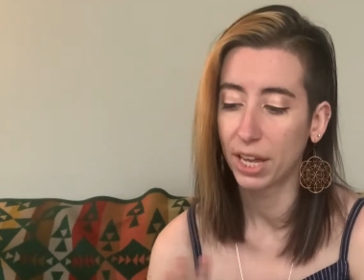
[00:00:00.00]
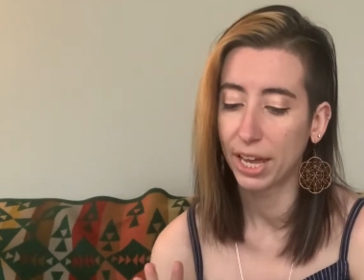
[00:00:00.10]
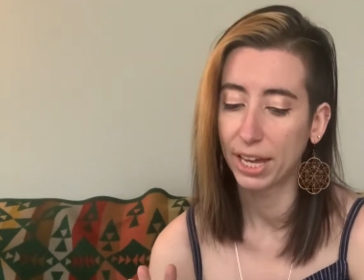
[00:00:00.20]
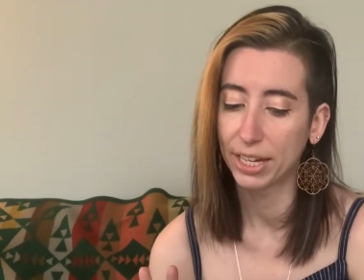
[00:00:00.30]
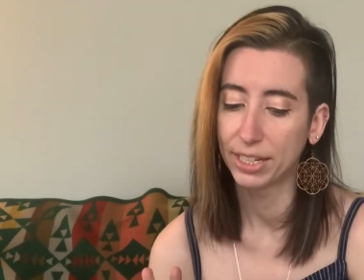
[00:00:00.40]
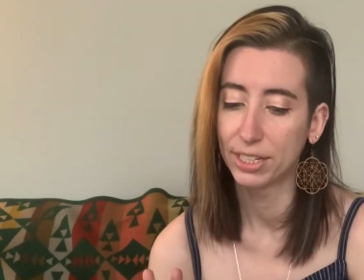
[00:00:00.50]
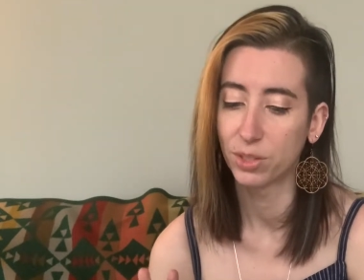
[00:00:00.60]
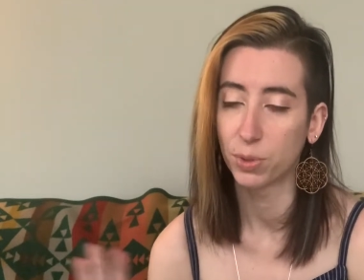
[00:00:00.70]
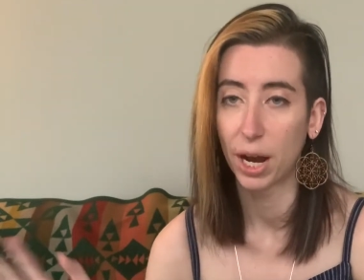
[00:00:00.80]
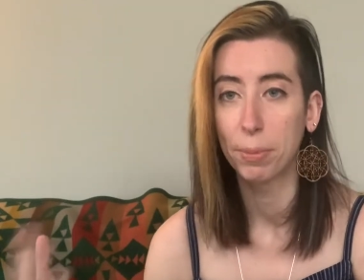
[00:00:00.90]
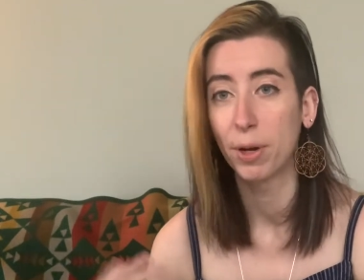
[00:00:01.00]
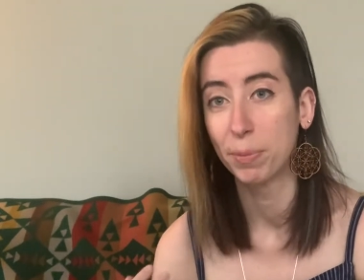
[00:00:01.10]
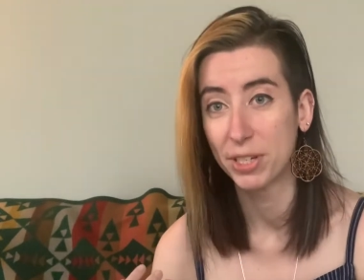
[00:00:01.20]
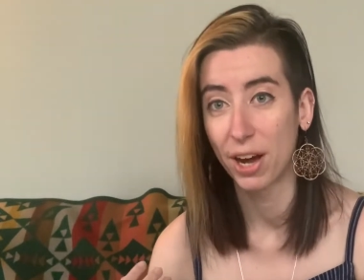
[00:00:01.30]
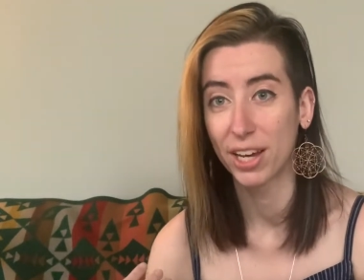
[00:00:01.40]
and what I'm going to
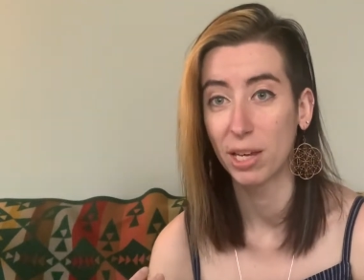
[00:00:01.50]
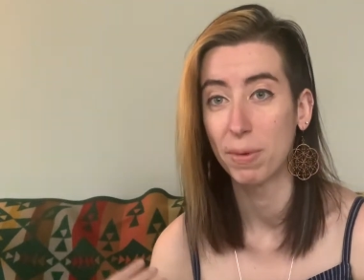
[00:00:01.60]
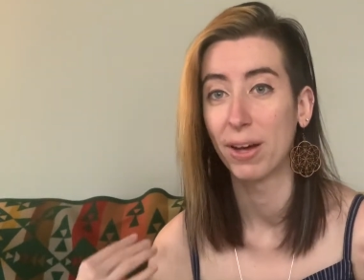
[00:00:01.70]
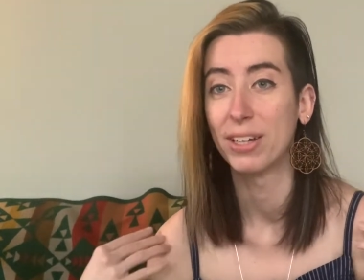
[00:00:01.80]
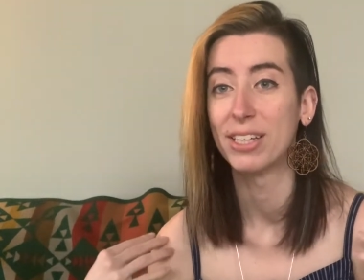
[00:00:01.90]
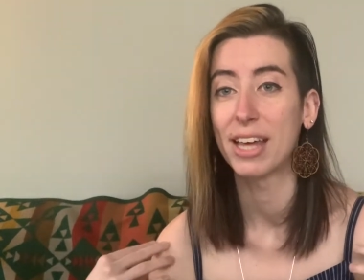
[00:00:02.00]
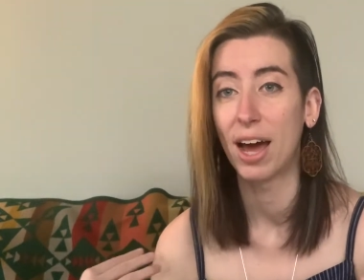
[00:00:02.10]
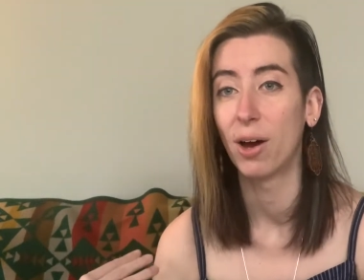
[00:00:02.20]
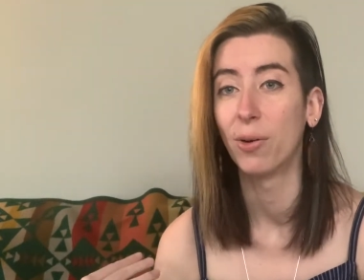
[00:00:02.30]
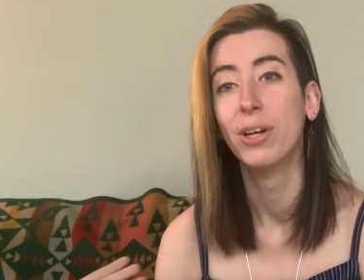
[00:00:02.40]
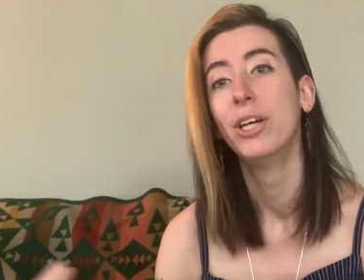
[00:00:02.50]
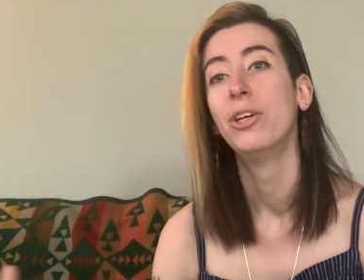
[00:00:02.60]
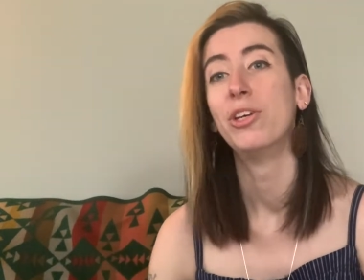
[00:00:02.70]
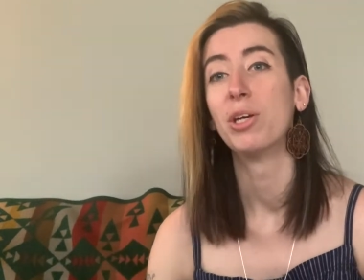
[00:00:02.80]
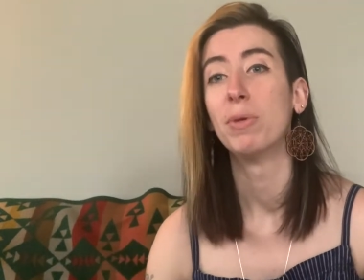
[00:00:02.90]
be talking about is how
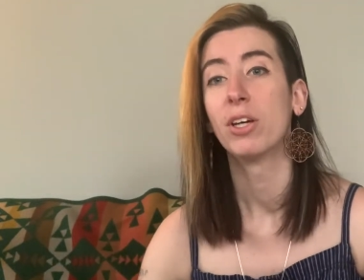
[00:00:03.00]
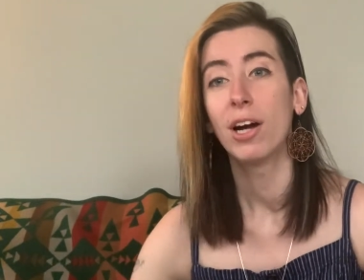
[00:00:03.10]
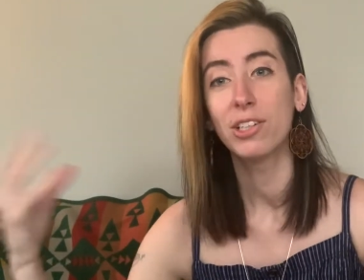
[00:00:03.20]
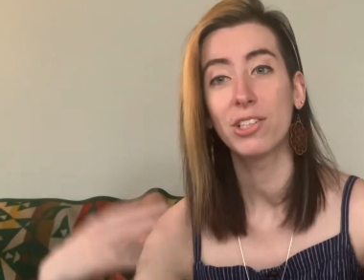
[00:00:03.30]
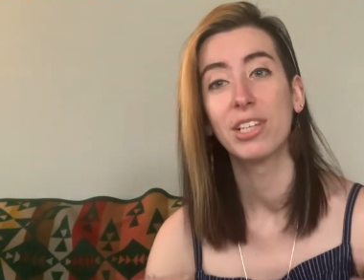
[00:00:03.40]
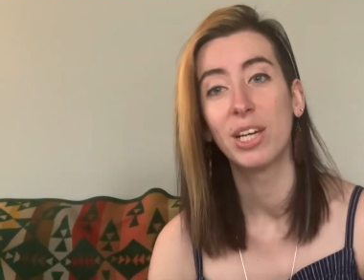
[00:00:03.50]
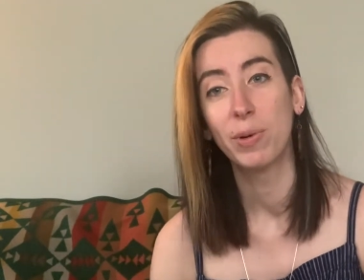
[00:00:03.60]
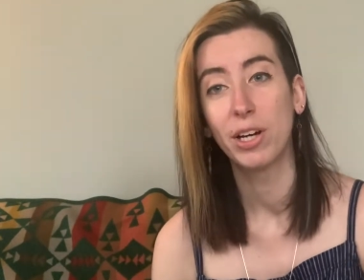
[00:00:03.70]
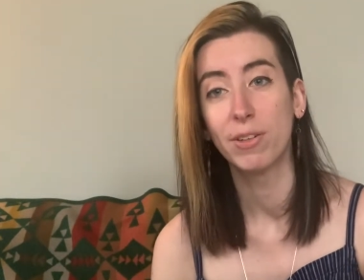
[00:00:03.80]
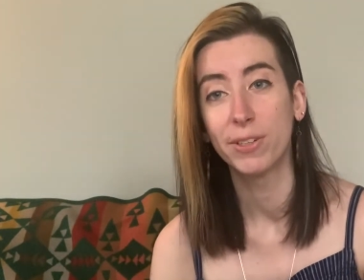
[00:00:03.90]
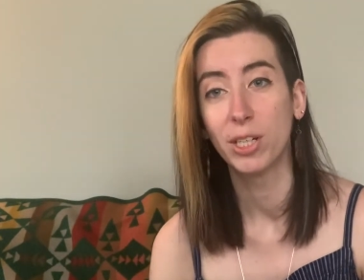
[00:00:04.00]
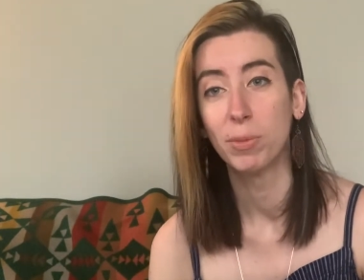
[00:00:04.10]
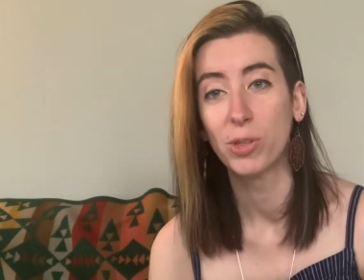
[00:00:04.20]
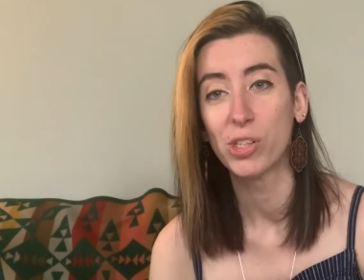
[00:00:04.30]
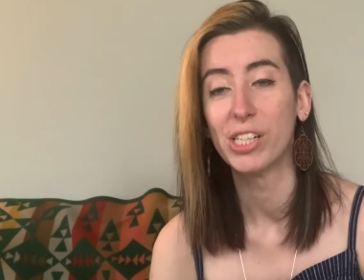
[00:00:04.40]
you can be consciously aware of your
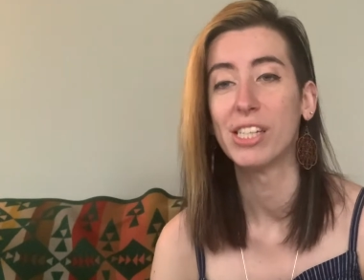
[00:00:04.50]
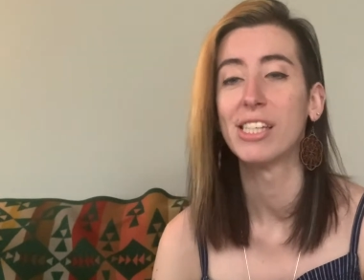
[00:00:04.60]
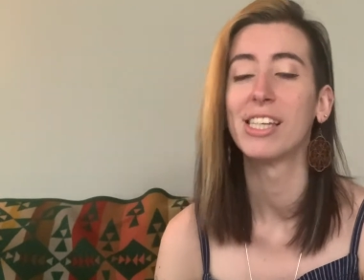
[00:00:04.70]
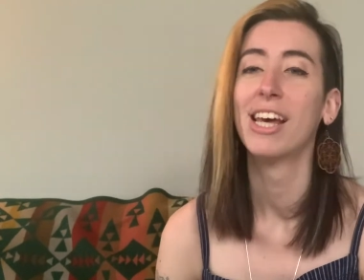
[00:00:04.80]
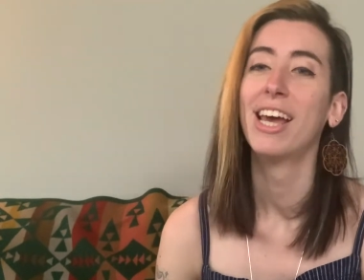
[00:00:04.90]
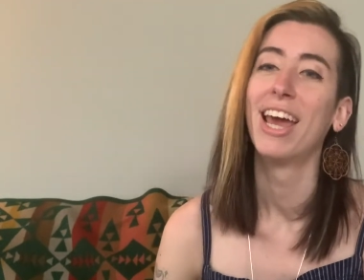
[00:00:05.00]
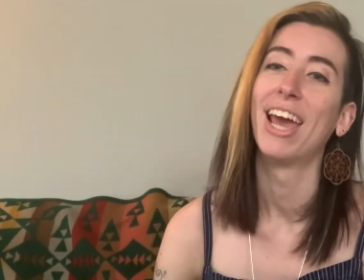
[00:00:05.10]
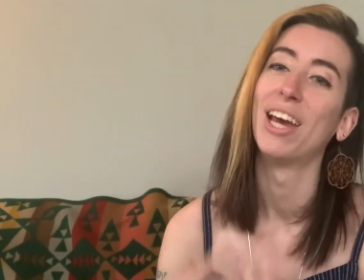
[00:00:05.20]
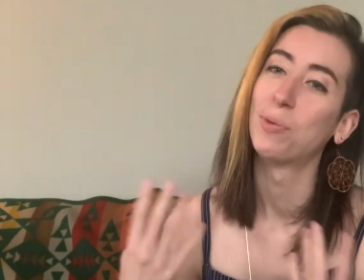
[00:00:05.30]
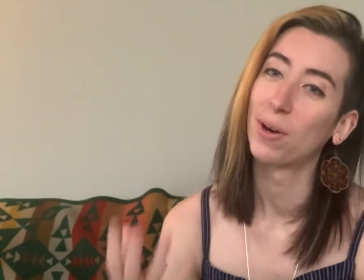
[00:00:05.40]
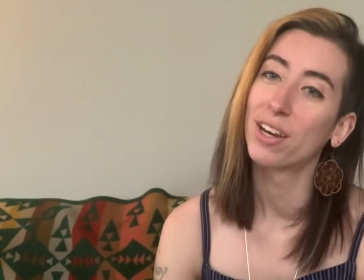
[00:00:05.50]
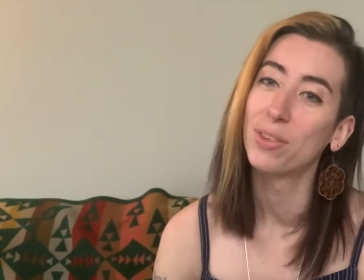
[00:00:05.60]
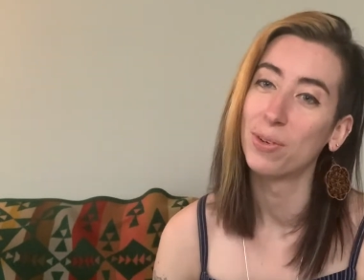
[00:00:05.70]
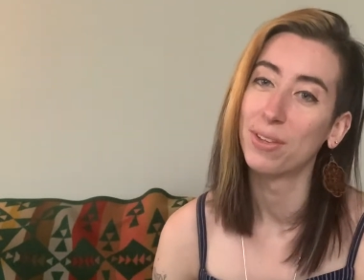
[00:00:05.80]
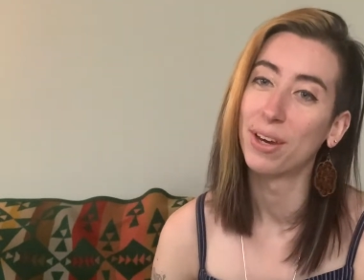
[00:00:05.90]
emotions and work
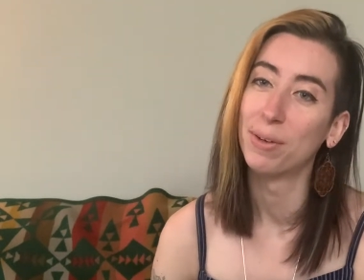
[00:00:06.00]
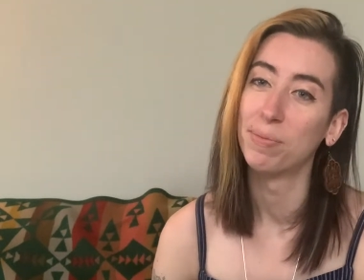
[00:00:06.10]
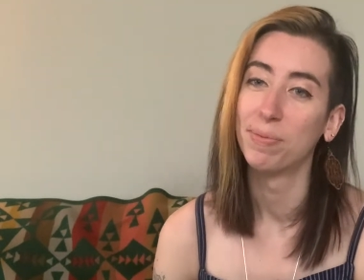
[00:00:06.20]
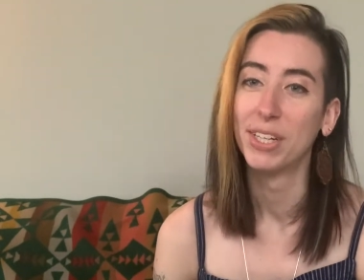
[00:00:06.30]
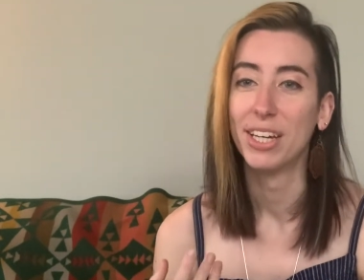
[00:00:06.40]
through them